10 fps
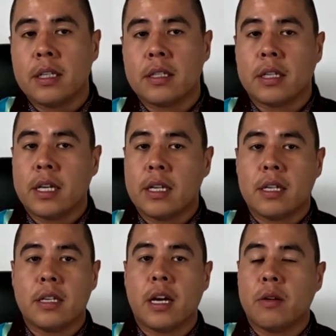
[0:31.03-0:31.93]
It's in case
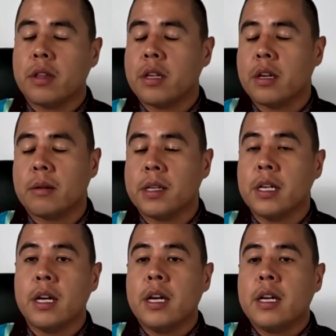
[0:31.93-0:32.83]
I died with the
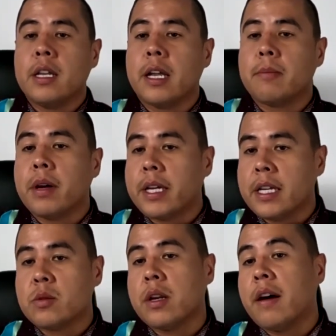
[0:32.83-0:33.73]
army, that my
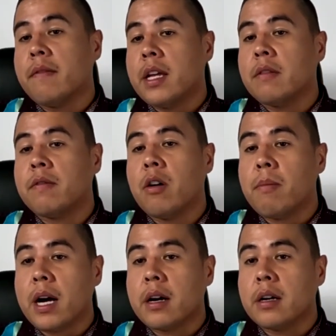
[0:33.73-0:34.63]
kids would have that to fall
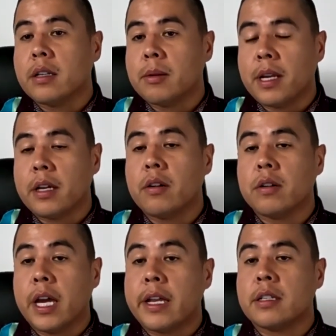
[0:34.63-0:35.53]
back on, to be like,
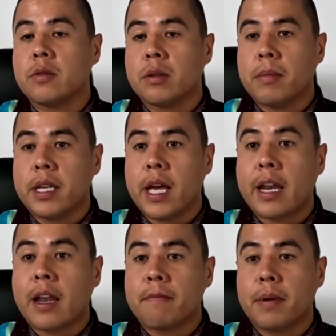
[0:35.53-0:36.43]
okay, this is what my dad
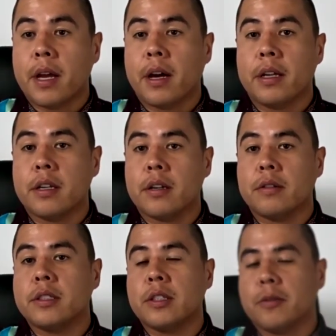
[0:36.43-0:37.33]
left behind,
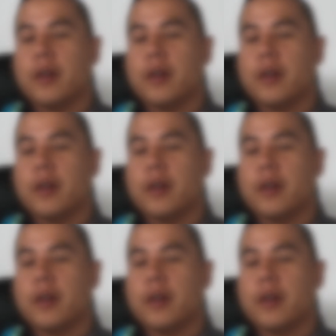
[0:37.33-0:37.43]
so,